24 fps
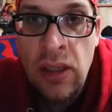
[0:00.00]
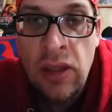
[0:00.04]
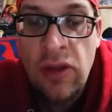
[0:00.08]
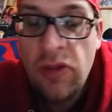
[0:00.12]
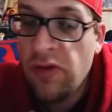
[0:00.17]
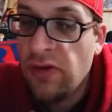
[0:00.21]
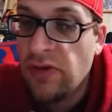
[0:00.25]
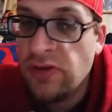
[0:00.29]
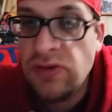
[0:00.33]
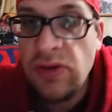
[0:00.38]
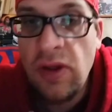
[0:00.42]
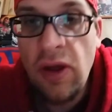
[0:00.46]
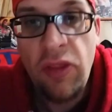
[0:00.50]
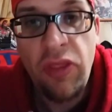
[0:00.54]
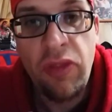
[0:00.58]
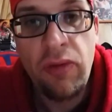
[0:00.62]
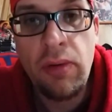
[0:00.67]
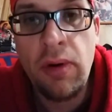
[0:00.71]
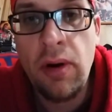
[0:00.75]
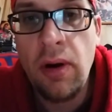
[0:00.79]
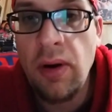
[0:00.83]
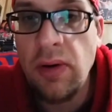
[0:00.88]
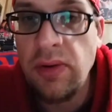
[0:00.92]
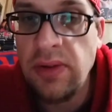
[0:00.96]
There's nothing
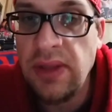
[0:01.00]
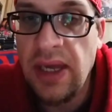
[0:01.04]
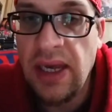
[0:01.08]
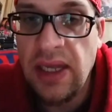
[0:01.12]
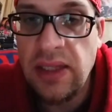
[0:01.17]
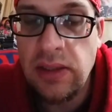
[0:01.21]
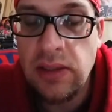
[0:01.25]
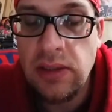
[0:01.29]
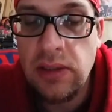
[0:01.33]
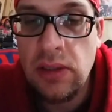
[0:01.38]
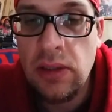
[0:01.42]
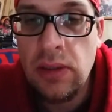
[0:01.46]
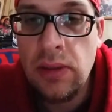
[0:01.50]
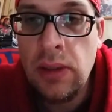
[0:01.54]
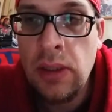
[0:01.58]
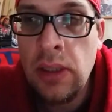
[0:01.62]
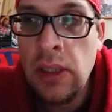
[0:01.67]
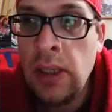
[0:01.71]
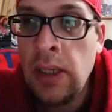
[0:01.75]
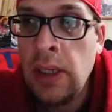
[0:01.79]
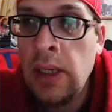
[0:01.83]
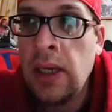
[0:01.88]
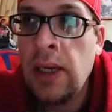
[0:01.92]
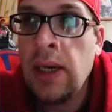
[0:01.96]
wrong with that, you know?
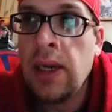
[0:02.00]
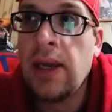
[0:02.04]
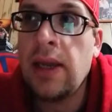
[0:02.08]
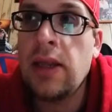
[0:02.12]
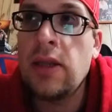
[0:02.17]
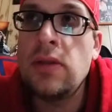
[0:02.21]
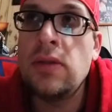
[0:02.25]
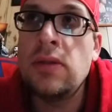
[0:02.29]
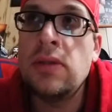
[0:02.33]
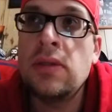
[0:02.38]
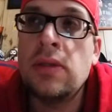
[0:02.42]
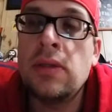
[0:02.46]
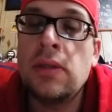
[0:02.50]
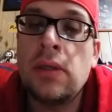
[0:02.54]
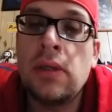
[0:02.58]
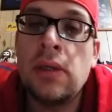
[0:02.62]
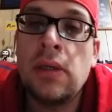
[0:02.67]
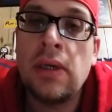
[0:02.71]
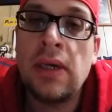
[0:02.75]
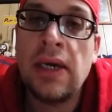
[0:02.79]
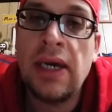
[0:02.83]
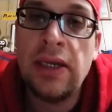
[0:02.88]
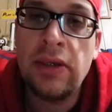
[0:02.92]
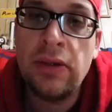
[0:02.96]
And
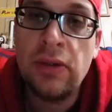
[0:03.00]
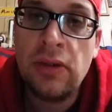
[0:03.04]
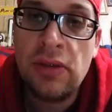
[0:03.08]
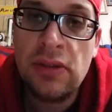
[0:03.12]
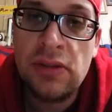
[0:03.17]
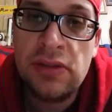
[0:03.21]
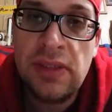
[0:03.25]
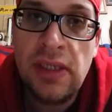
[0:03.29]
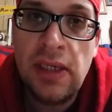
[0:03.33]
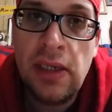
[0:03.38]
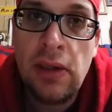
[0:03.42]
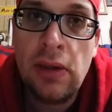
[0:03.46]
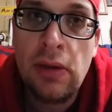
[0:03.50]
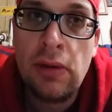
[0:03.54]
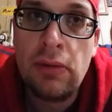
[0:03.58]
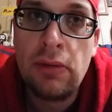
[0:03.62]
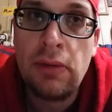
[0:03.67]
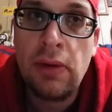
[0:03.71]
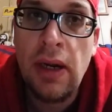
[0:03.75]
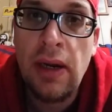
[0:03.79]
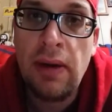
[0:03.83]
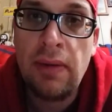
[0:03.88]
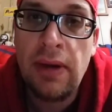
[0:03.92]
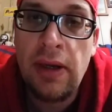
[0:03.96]
I know you're going to say,
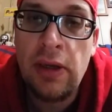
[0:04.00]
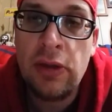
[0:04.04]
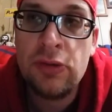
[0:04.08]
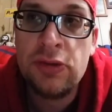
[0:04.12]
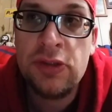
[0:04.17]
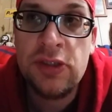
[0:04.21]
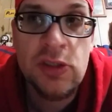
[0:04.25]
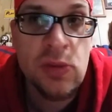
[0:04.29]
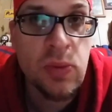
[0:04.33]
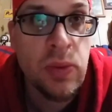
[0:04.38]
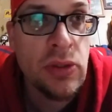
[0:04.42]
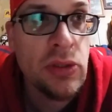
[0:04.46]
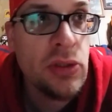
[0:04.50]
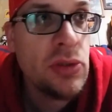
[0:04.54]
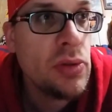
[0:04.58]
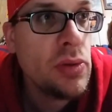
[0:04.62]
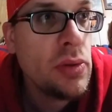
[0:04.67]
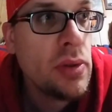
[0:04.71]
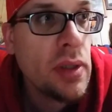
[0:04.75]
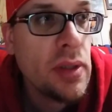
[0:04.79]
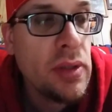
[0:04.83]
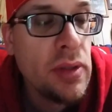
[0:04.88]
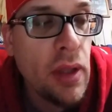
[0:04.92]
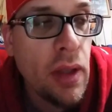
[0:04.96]
Rara, you just went
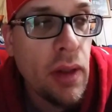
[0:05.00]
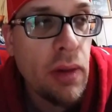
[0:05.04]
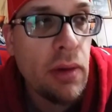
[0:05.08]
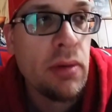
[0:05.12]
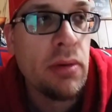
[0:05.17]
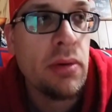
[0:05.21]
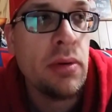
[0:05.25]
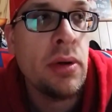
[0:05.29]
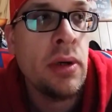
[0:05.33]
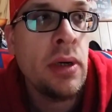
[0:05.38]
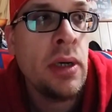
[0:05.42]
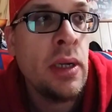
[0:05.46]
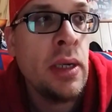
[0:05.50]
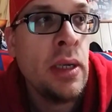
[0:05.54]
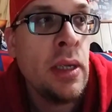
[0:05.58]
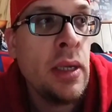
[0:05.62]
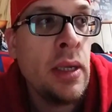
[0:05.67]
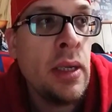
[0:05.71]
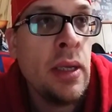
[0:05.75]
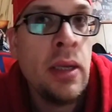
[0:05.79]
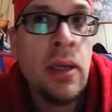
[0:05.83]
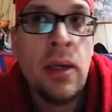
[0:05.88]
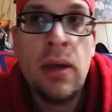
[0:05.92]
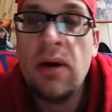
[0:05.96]
to another
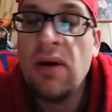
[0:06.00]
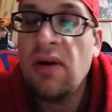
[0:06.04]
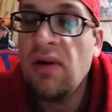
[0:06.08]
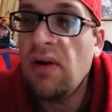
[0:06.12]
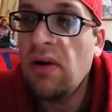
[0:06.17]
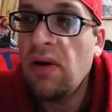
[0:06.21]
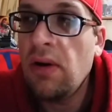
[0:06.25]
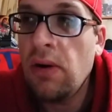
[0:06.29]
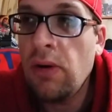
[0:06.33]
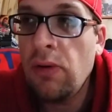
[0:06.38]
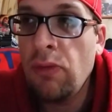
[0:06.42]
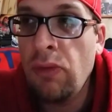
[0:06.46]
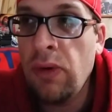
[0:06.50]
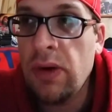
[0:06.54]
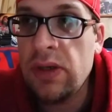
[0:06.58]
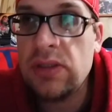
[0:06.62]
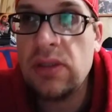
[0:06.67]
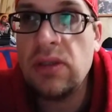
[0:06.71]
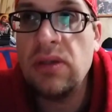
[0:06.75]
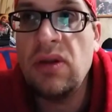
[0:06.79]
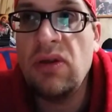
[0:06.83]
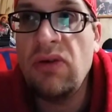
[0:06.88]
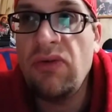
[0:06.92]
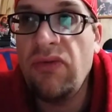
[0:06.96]

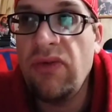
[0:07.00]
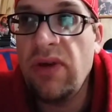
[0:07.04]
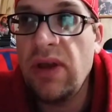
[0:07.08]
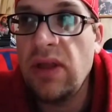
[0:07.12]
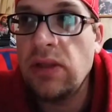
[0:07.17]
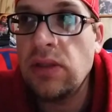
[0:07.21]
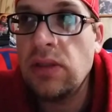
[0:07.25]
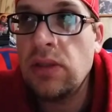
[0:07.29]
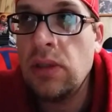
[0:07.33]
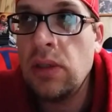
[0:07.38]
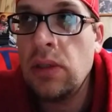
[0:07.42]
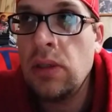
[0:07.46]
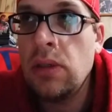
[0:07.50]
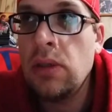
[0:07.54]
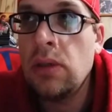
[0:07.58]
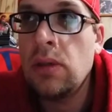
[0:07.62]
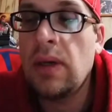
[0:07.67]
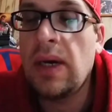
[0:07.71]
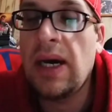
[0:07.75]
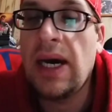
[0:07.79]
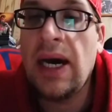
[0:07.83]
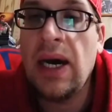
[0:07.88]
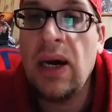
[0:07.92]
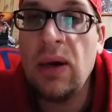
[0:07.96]
wrestling event,
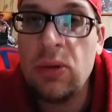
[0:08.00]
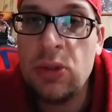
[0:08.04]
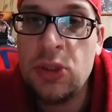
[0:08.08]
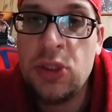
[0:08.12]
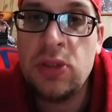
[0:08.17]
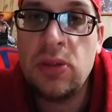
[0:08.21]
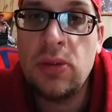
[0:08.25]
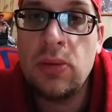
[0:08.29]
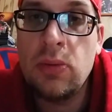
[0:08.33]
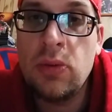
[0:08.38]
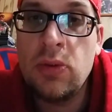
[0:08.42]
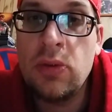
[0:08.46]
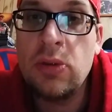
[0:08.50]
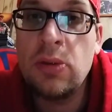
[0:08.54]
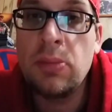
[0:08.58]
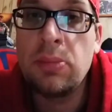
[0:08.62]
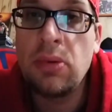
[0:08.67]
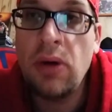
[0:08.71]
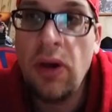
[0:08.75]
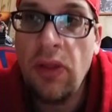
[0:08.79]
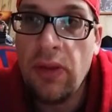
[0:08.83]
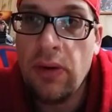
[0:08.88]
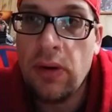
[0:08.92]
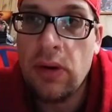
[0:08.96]
a house show with your
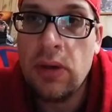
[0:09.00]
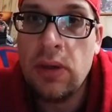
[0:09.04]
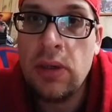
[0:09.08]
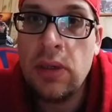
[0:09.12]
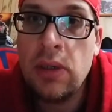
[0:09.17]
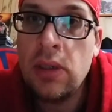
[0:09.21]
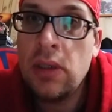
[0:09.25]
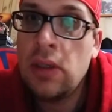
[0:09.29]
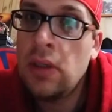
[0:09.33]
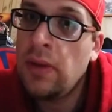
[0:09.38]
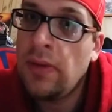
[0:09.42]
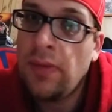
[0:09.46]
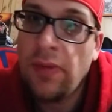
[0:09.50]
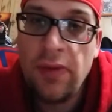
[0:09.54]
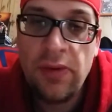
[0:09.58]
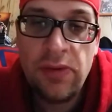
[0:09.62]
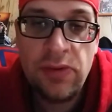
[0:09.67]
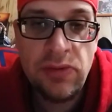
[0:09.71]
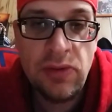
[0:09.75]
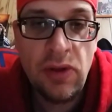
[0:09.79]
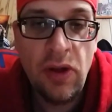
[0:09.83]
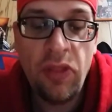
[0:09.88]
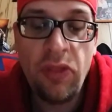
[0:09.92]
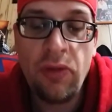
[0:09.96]
brother. There's
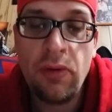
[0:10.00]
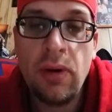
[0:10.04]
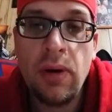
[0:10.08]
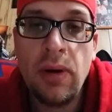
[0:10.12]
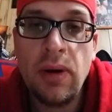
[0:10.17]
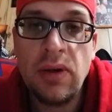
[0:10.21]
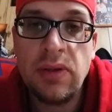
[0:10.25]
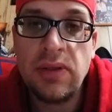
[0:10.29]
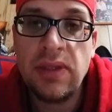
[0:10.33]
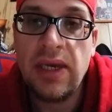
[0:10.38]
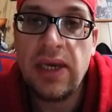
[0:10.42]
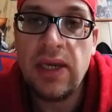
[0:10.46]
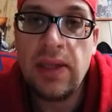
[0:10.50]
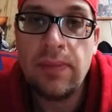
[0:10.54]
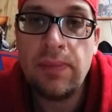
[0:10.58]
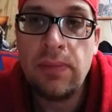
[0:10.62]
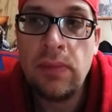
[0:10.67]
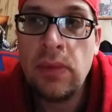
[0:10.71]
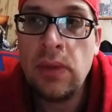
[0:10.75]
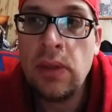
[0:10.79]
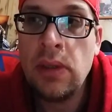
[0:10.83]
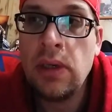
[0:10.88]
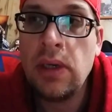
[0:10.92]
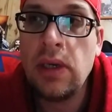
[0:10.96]
nothing wrong with that.
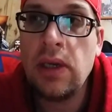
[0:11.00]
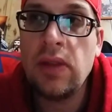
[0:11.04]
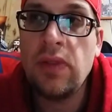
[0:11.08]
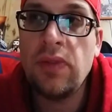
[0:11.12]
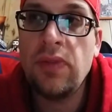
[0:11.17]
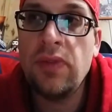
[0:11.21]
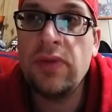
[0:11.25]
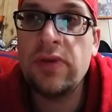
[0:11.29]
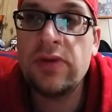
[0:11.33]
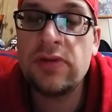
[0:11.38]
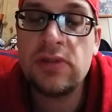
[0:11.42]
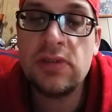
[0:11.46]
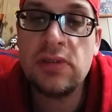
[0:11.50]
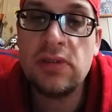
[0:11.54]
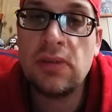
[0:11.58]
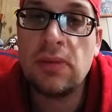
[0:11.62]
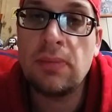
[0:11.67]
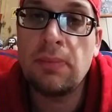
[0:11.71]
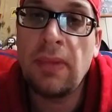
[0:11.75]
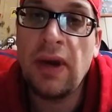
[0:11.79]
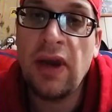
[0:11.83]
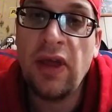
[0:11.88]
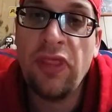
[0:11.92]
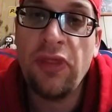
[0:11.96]
And this is
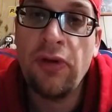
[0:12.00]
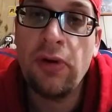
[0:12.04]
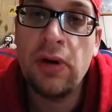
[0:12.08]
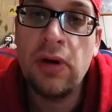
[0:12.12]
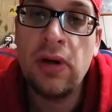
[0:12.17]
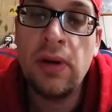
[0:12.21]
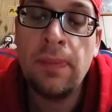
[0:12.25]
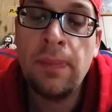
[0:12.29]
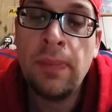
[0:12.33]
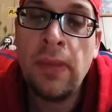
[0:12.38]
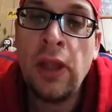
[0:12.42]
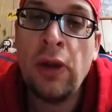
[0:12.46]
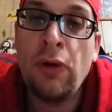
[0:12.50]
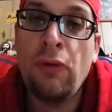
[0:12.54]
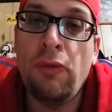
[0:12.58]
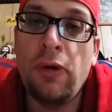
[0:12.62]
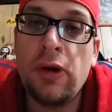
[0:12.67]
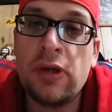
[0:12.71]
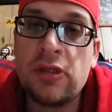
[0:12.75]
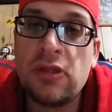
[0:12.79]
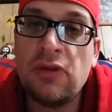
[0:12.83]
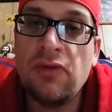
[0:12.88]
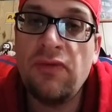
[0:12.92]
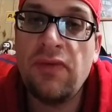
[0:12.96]
my third
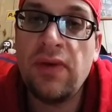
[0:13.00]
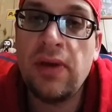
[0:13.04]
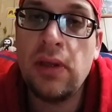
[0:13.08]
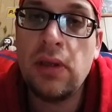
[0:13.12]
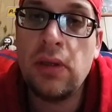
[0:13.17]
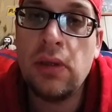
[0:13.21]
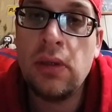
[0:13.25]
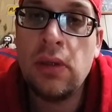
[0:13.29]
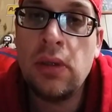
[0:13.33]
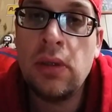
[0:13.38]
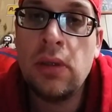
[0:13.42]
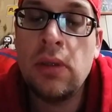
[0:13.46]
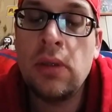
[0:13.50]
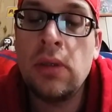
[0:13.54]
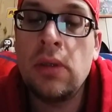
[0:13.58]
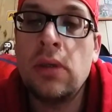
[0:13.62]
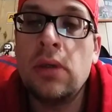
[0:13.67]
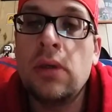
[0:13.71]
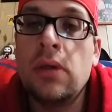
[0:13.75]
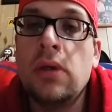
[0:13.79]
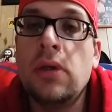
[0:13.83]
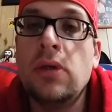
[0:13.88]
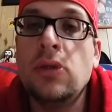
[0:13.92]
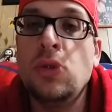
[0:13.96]
wrestling event
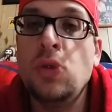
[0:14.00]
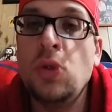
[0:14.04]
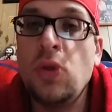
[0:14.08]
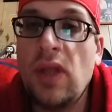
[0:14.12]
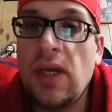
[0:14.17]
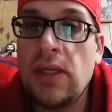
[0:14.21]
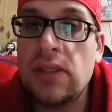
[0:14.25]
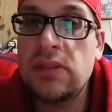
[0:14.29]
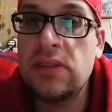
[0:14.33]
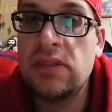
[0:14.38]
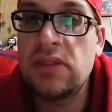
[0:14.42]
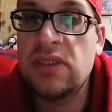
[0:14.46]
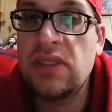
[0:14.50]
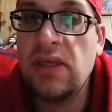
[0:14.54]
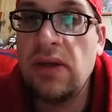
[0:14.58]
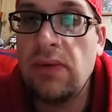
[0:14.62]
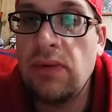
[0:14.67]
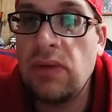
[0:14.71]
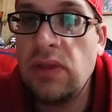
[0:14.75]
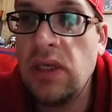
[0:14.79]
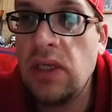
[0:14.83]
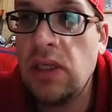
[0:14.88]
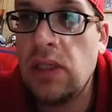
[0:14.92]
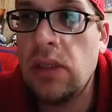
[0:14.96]
in
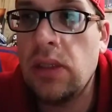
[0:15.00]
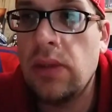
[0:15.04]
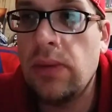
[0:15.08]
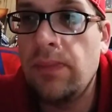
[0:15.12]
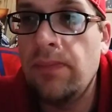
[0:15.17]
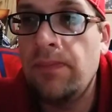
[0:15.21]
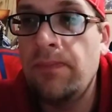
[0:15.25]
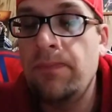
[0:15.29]
2017.